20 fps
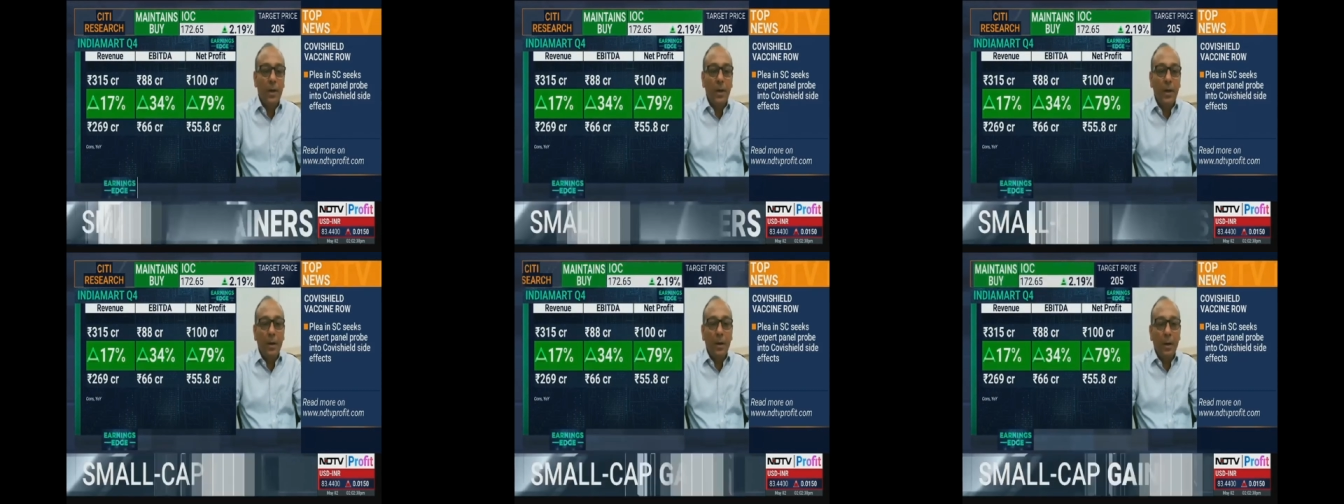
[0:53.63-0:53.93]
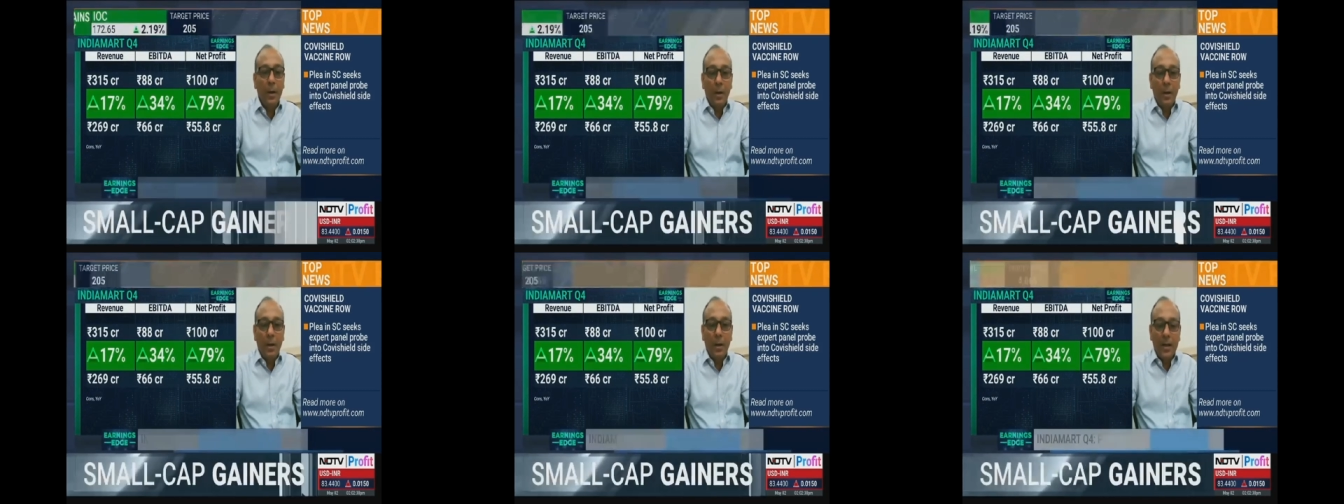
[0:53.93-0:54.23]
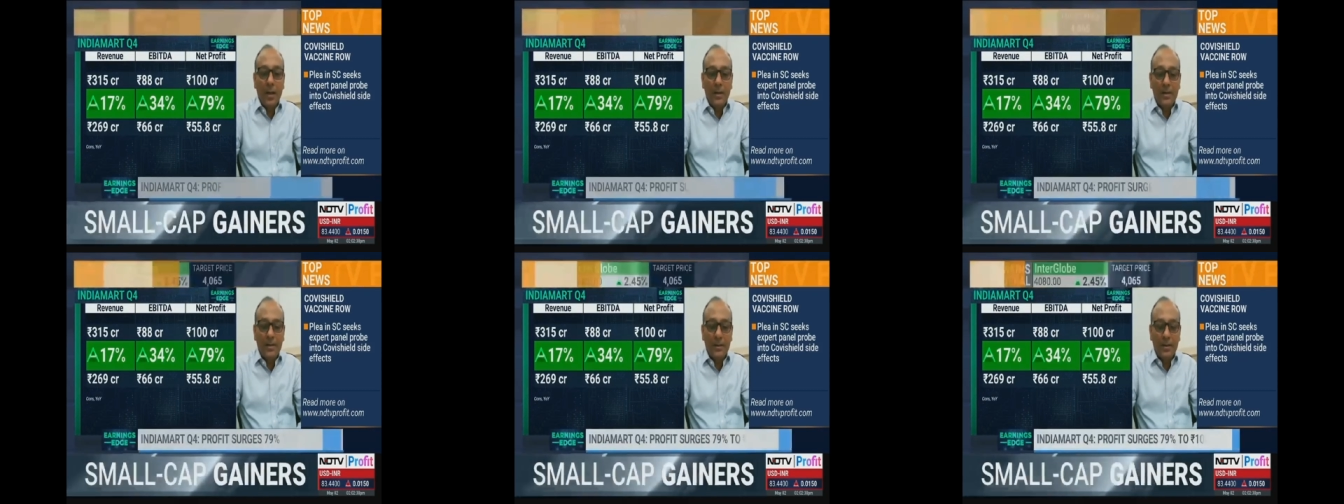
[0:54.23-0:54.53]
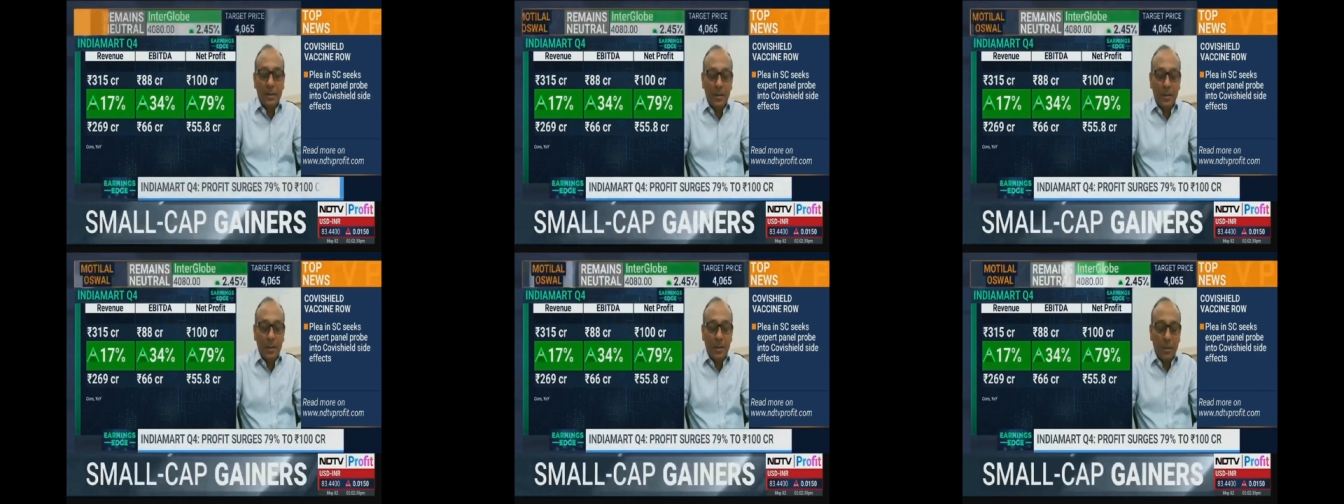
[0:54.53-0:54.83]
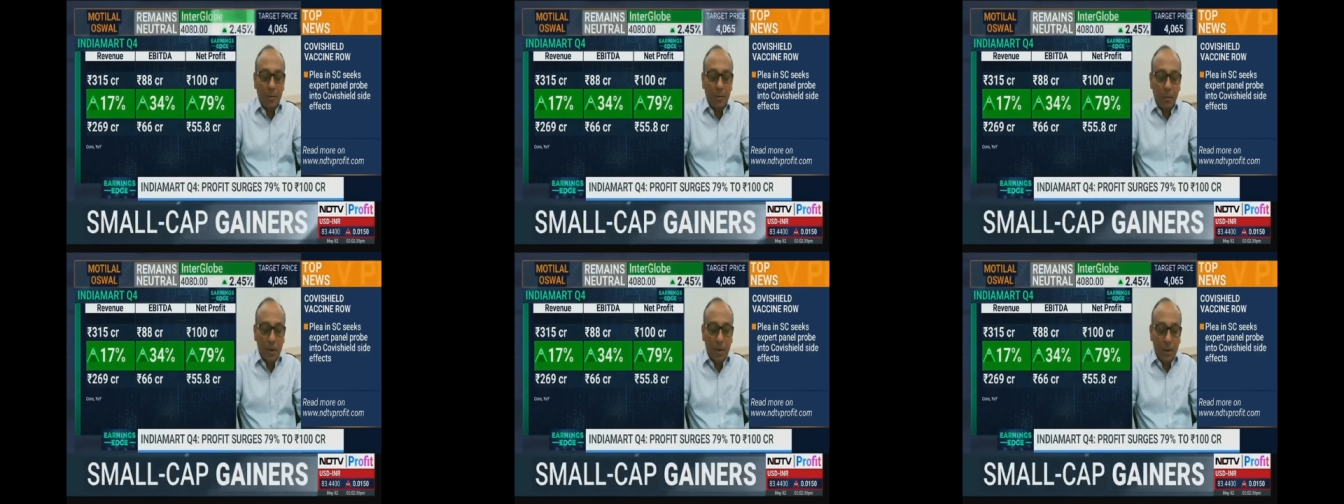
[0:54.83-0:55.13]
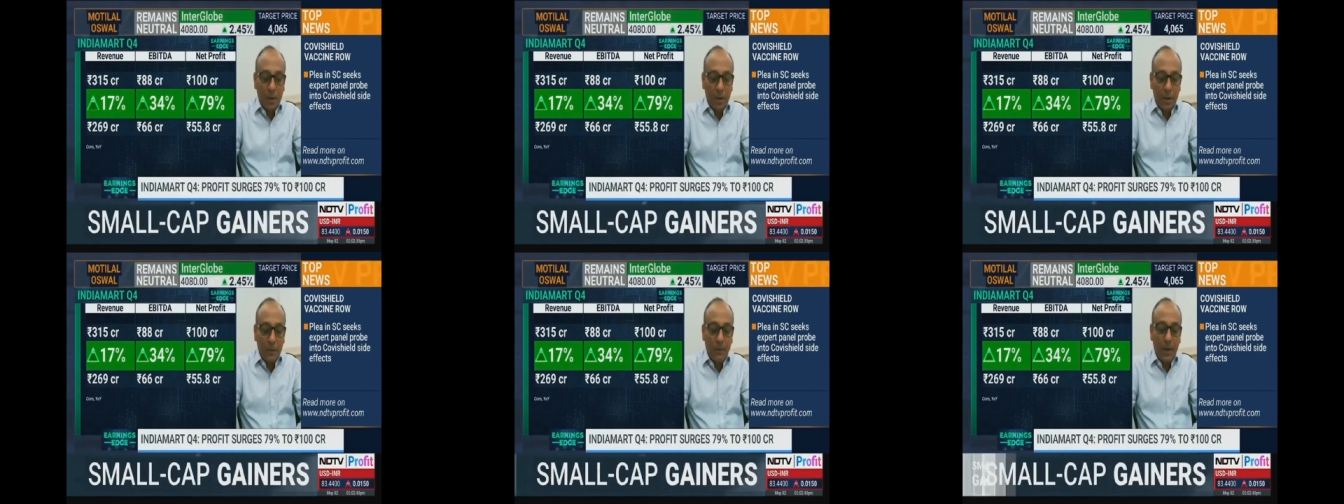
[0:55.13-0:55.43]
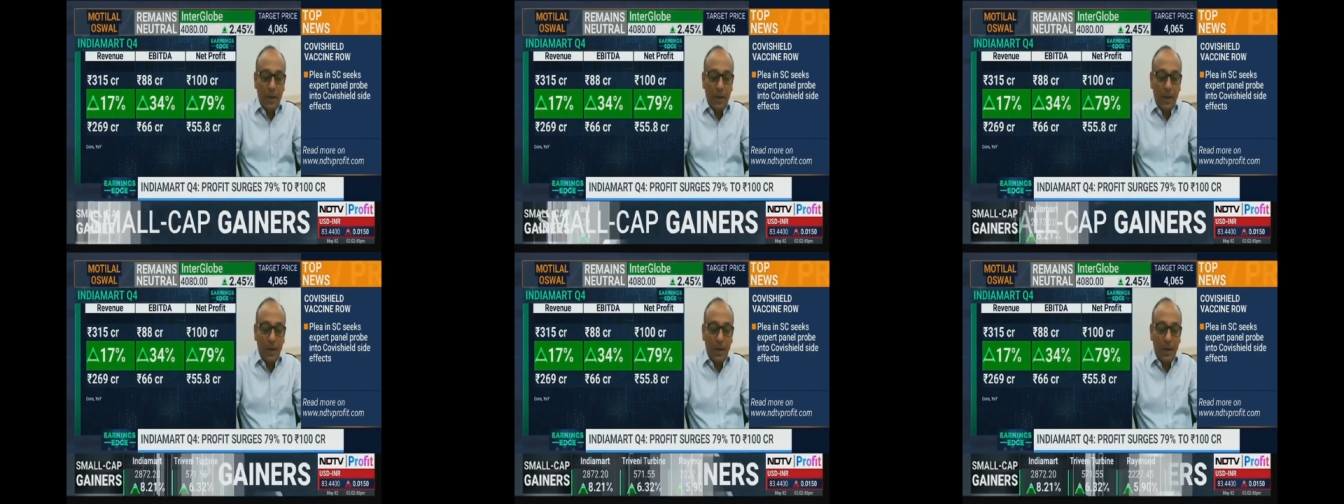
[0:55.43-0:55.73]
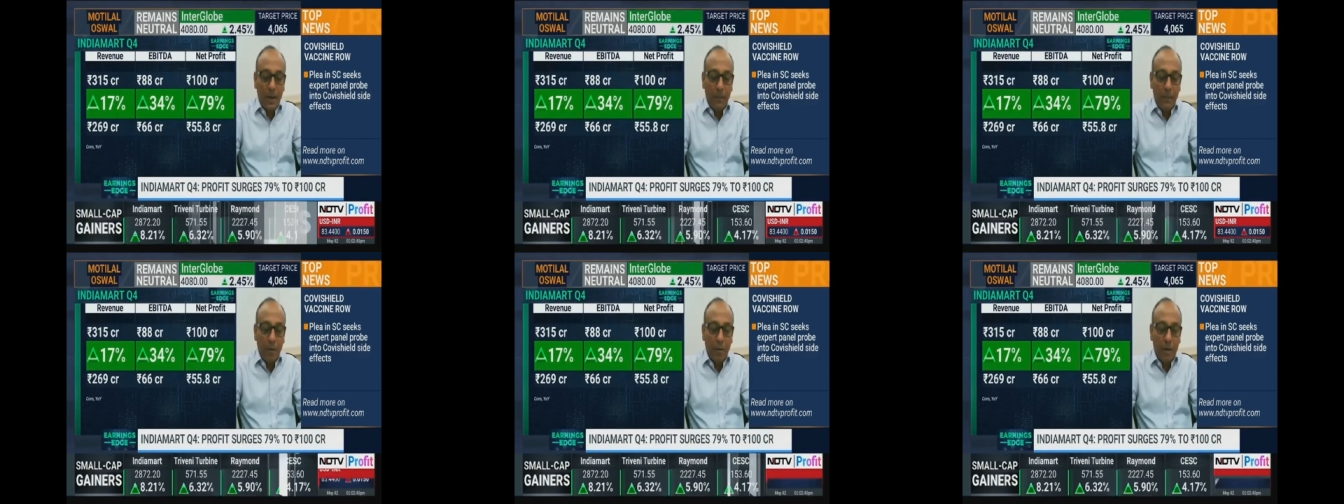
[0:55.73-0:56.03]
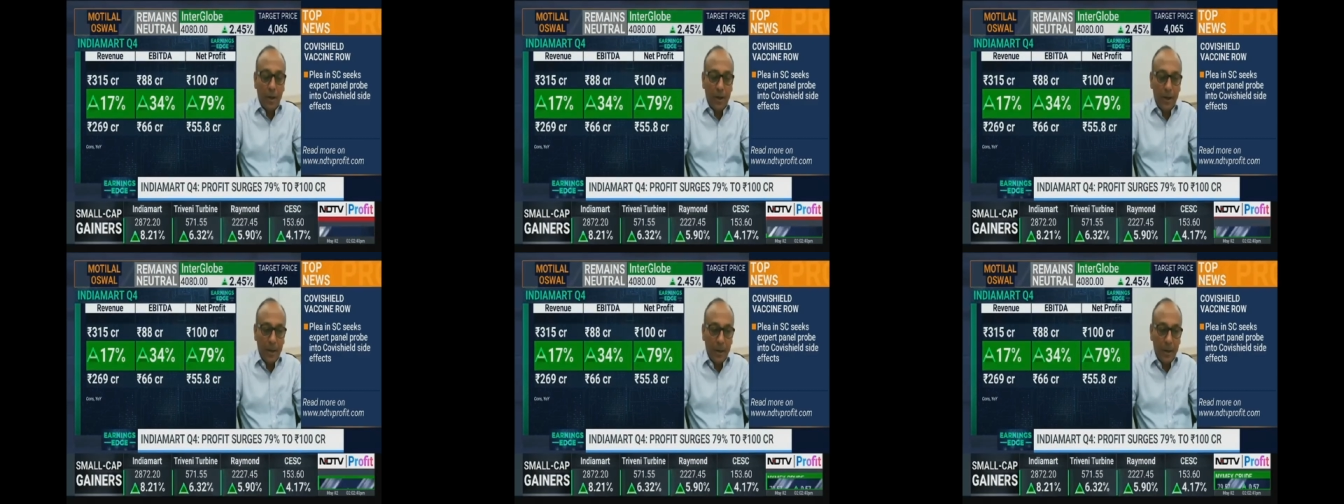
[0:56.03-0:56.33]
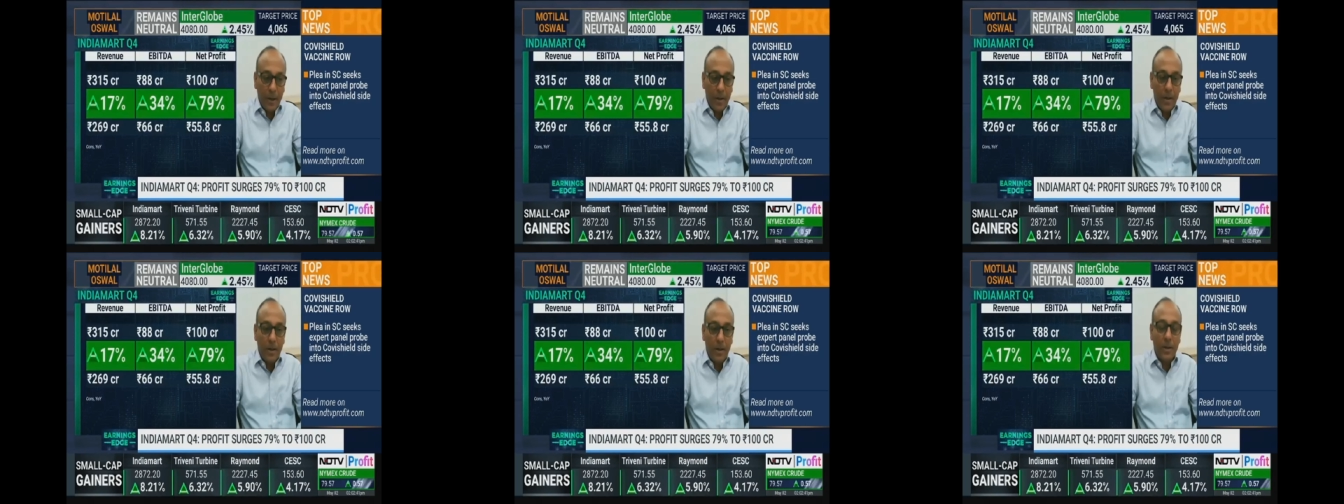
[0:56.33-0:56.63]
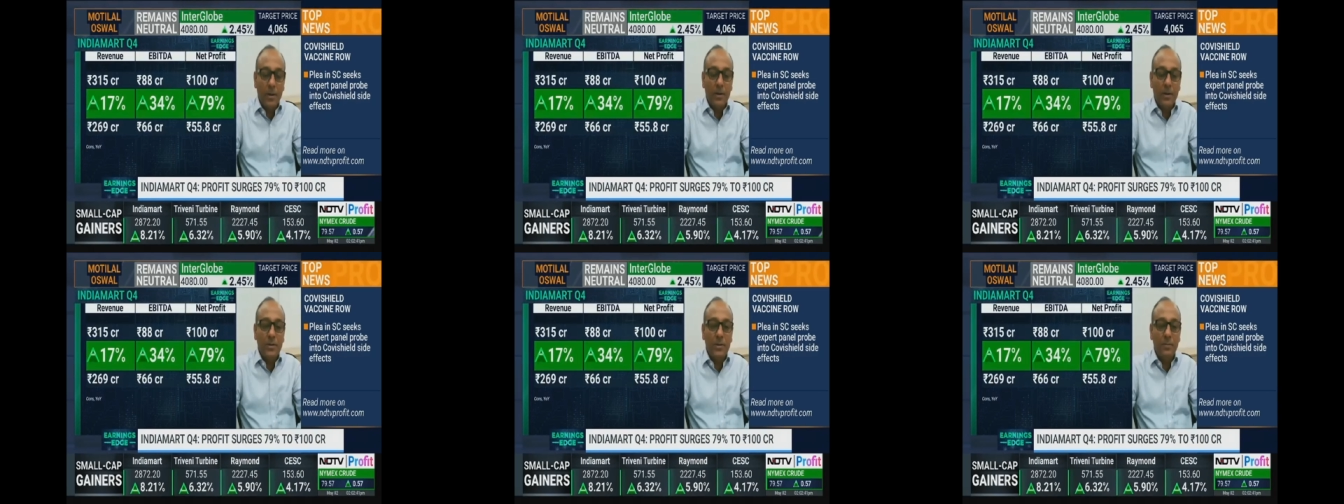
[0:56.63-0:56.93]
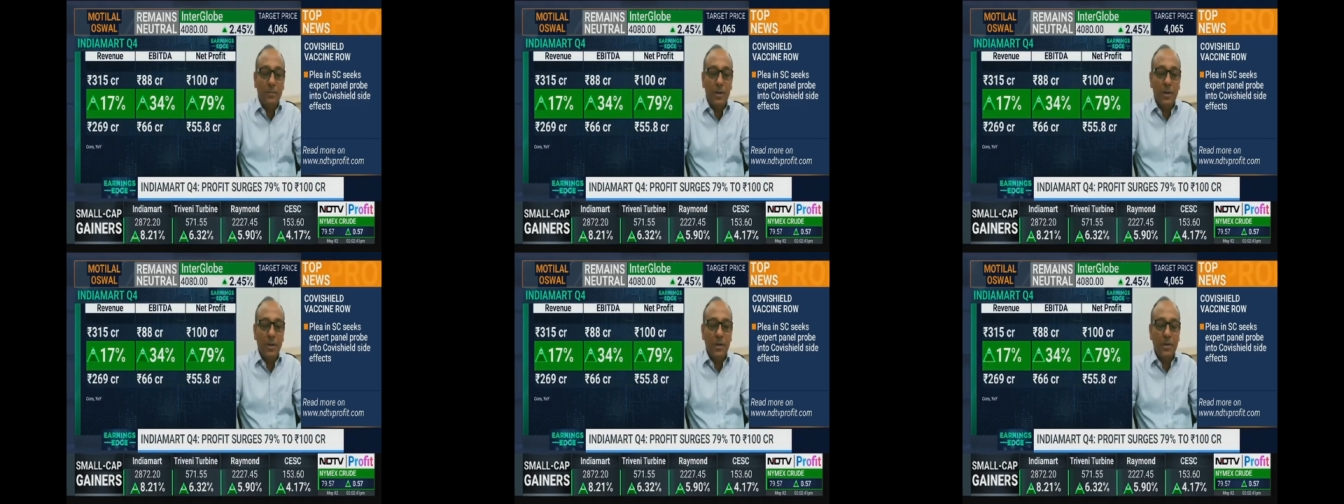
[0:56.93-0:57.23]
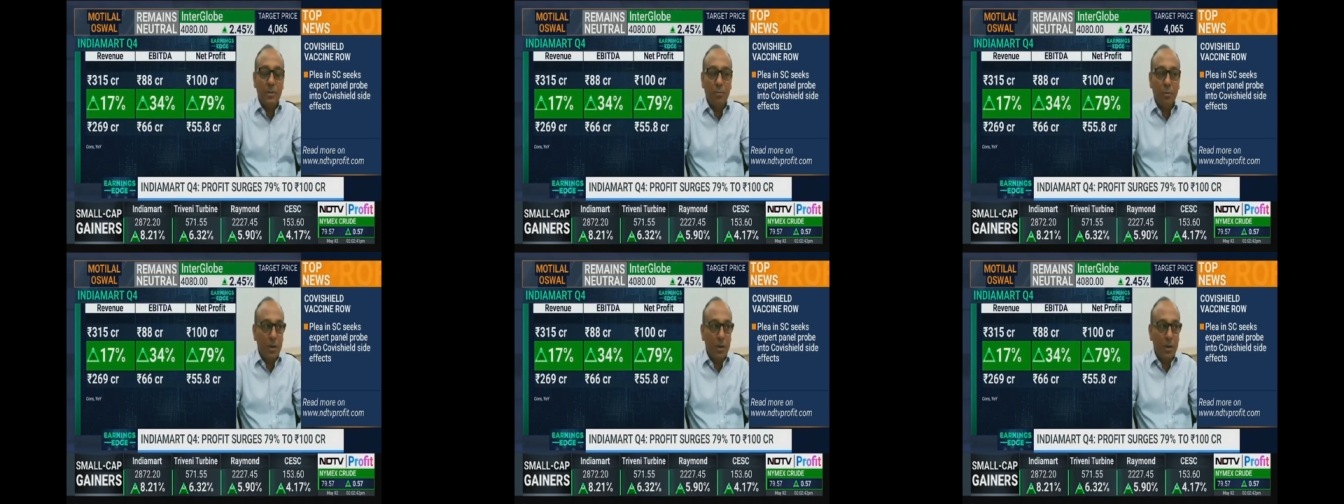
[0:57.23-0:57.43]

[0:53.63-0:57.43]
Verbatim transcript: we last uh, quarter we did about 1,800 customer.